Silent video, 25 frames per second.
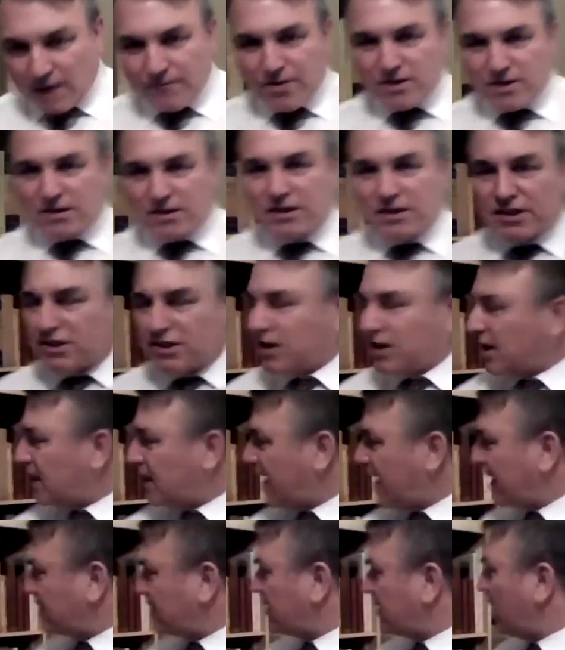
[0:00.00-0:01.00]
a first edition
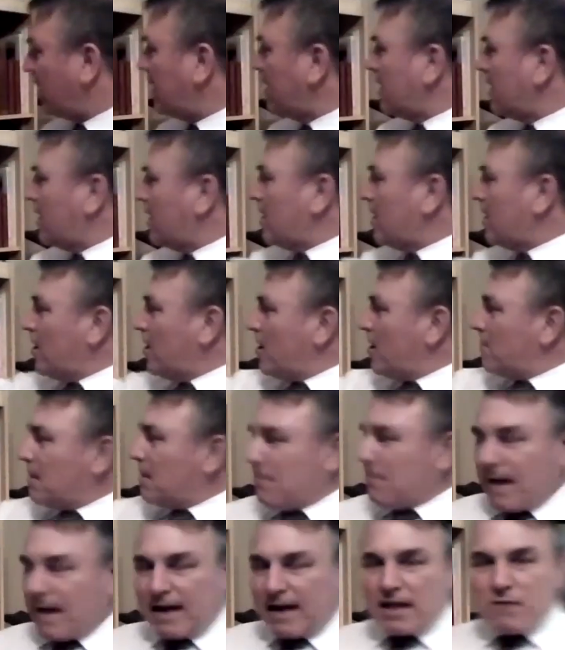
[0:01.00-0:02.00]
collector,
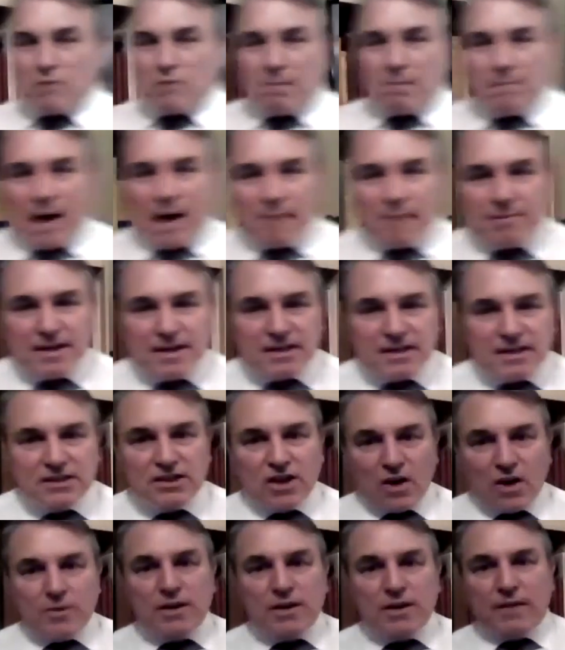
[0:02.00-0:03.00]
but many of them are published, you
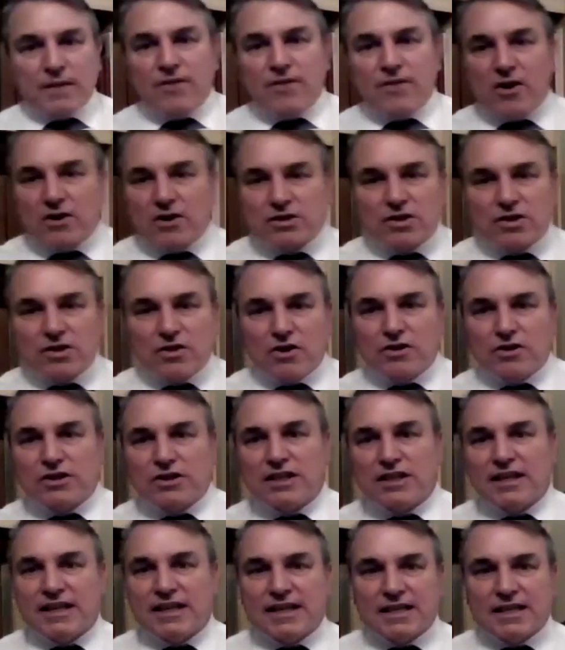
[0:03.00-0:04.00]
know, in the first
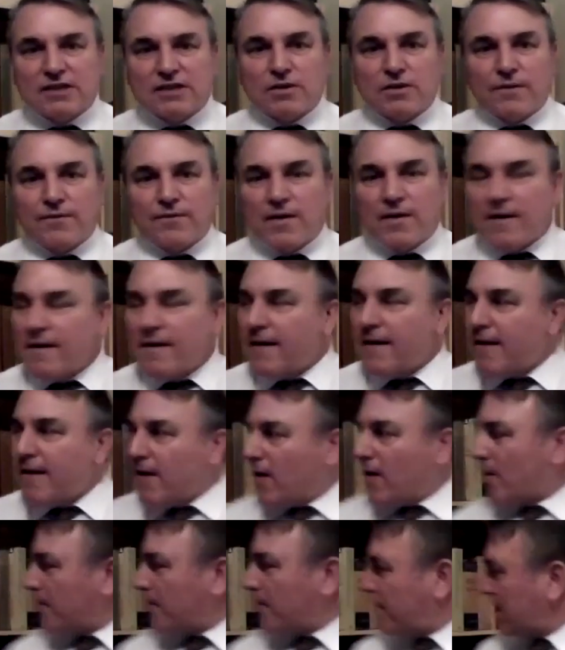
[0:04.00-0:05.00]
30 years of
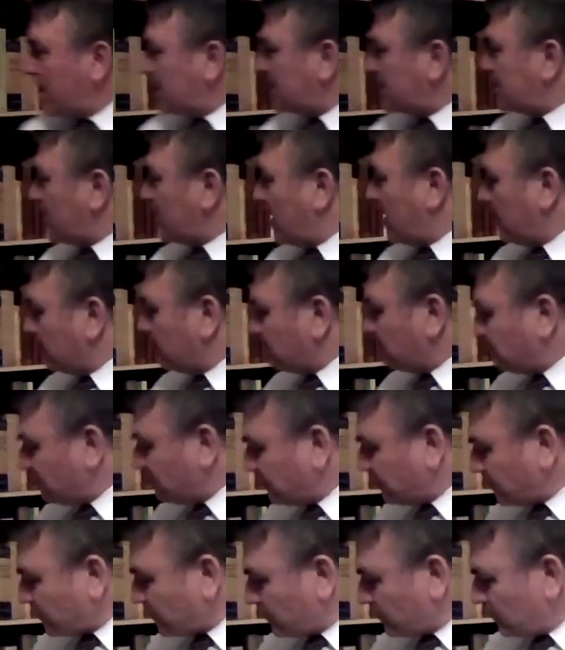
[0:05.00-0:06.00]
of this um,
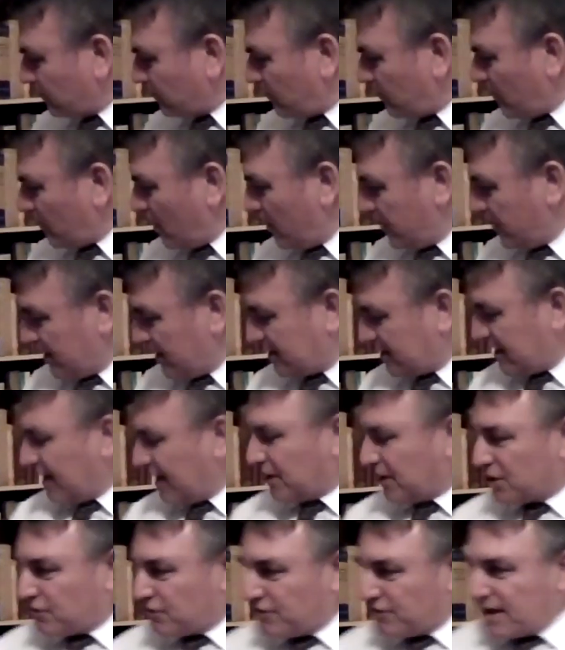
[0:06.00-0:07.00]
of this
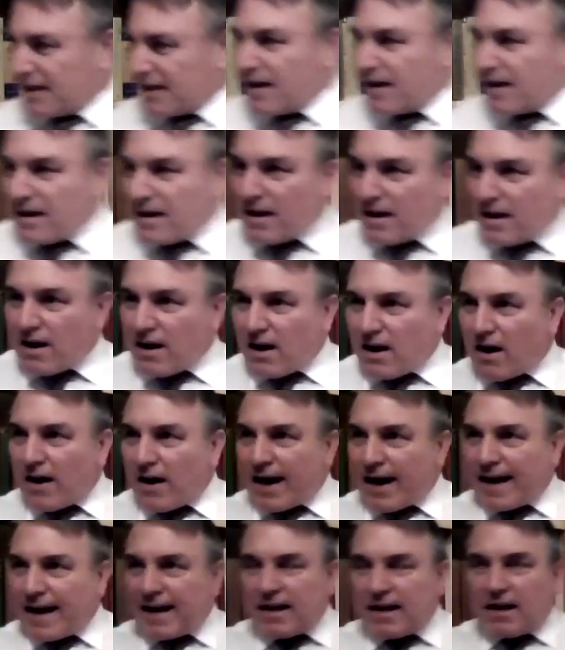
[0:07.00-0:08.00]
century.
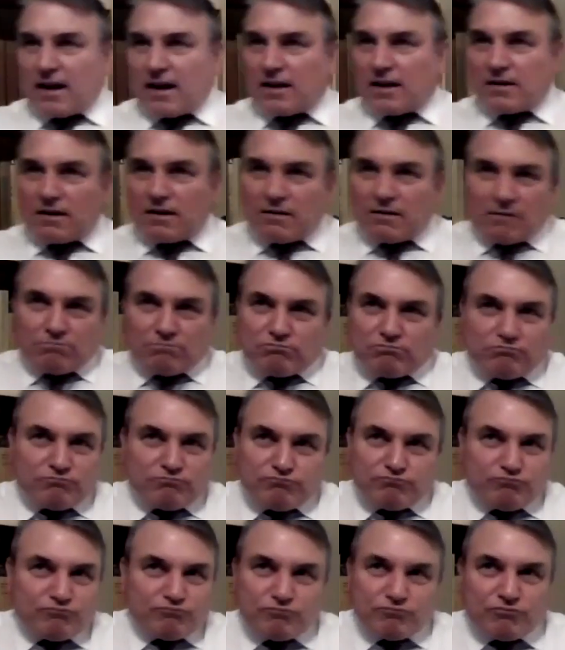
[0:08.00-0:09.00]
I
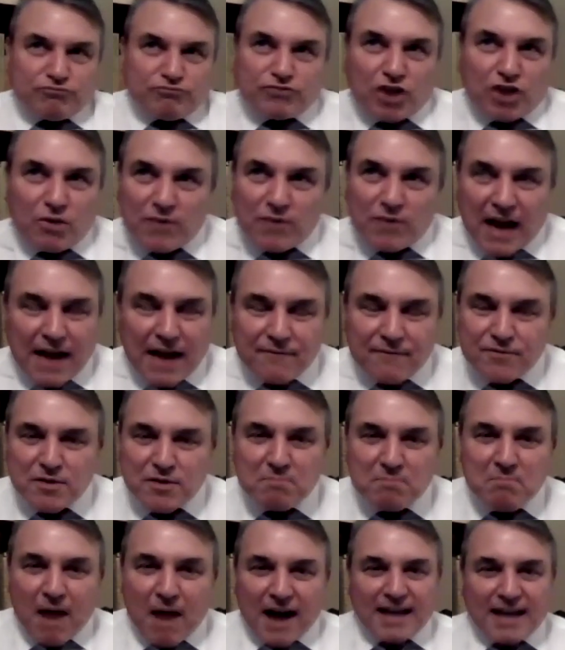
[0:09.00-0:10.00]
don't have
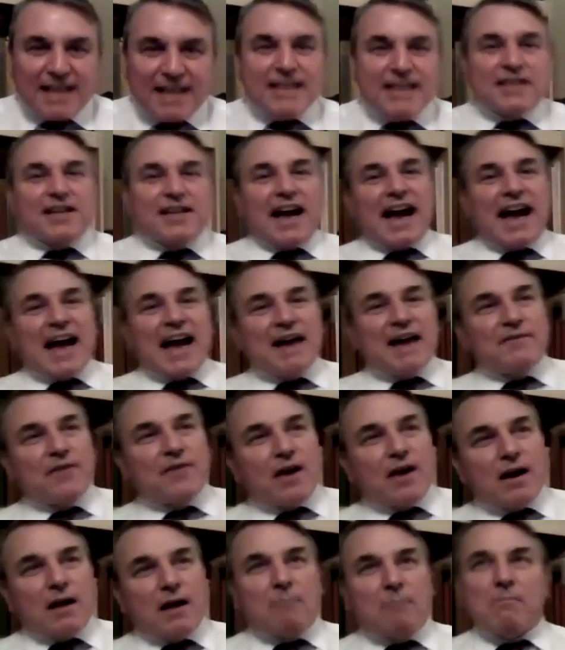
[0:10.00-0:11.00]
the money to have
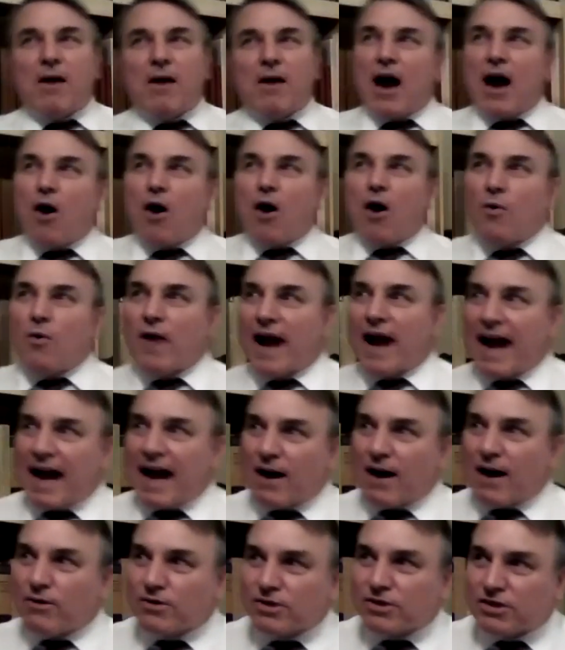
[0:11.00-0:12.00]
uh, my whole
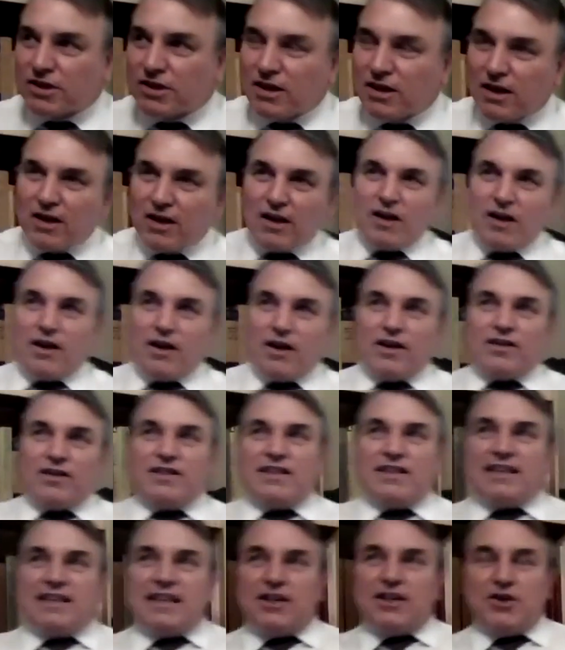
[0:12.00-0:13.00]
house
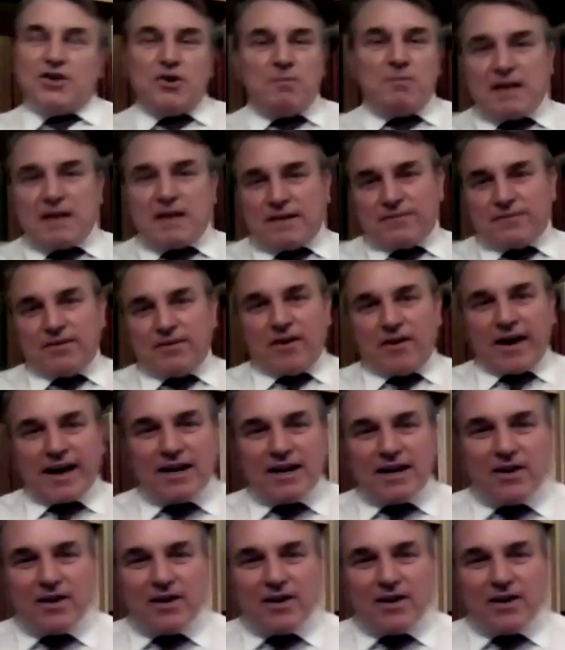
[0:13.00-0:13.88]
dehumidified